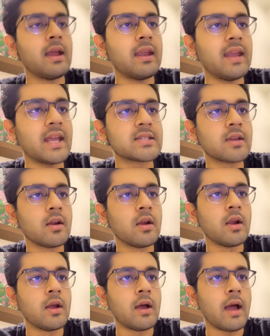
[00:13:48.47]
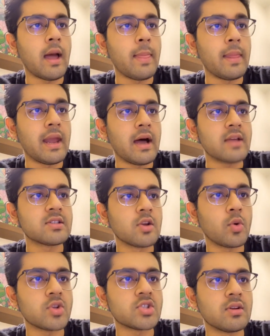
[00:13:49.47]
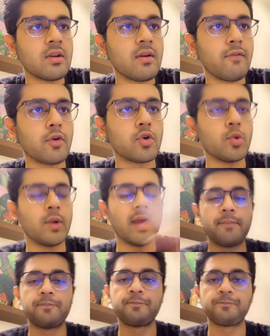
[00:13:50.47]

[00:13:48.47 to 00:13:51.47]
Next, and the last question for today.